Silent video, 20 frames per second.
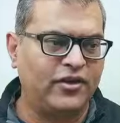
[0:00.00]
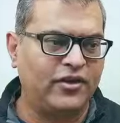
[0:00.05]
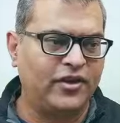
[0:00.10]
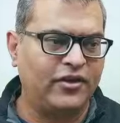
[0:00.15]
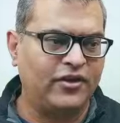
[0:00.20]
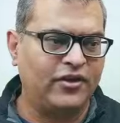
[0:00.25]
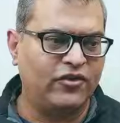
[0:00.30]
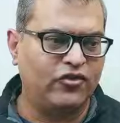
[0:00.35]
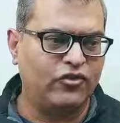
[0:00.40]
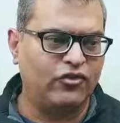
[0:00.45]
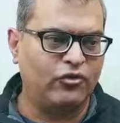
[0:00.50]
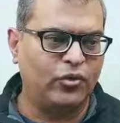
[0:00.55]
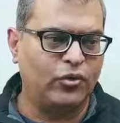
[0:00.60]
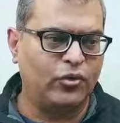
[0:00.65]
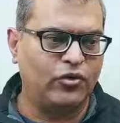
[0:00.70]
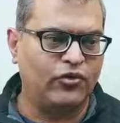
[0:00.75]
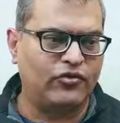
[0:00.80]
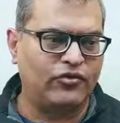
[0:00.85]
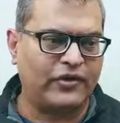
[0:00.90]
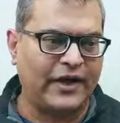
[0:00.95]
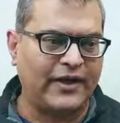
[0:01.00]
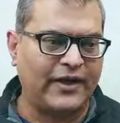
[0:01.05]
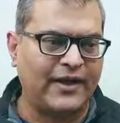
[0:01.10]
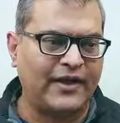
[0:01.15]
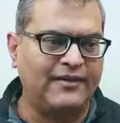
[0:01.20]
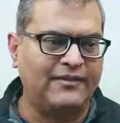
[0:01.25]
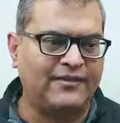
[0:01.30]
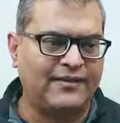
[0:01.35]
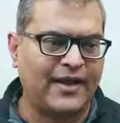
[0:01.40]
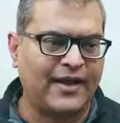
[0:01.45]
in the store
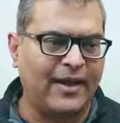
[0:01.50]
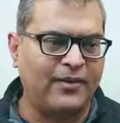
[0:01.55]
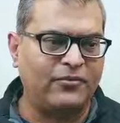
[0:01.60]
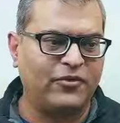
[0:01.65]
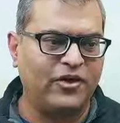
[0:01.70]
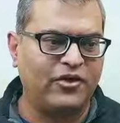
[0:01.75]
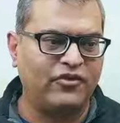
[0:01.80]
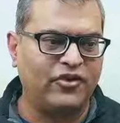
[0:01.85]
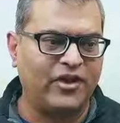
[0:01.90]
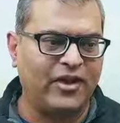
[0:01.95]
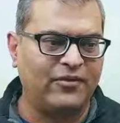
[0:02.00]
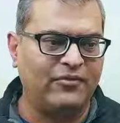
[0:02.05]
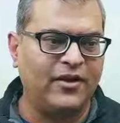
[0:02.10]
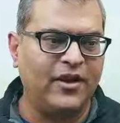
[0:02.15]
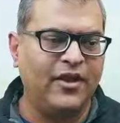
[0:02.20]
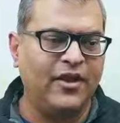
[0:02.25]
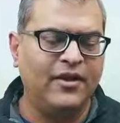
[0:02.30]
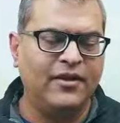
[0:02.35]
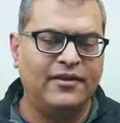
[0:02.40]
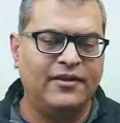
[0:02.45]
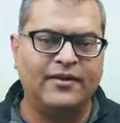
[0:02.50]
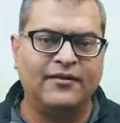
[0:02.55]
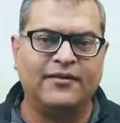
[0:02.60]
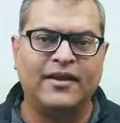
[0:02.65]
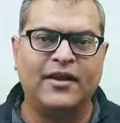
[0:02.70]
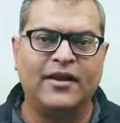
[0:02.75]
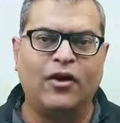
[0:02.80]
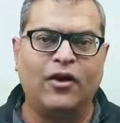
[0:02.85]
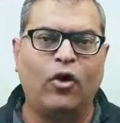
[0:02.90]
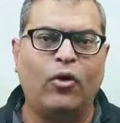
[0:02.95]
settings tabs itself, there's
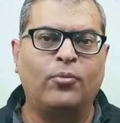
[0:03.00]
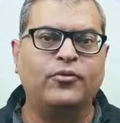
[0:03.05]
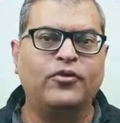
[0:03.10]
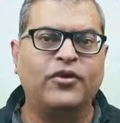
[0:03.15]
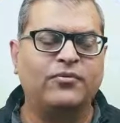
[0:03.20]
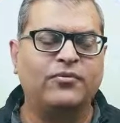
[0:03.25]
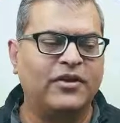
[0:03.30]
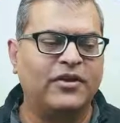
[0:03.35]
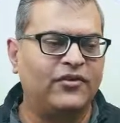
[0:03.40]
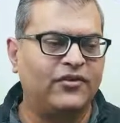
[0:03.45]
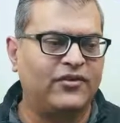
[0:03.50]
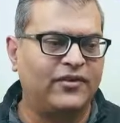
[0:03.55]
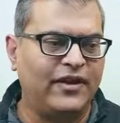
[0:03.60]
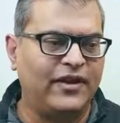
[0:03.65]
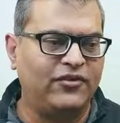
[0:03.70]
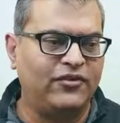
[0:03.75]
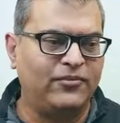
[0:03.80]
an option which says